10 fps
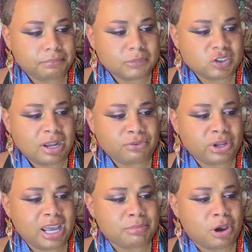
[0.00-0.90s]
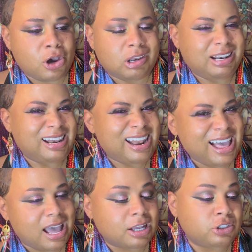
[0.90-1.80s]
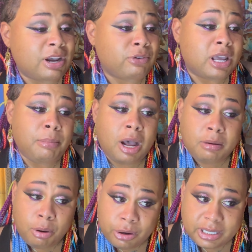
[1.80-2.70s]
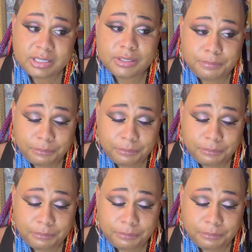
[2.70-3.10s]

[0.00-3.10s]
Travel game on lock. Travel game on point.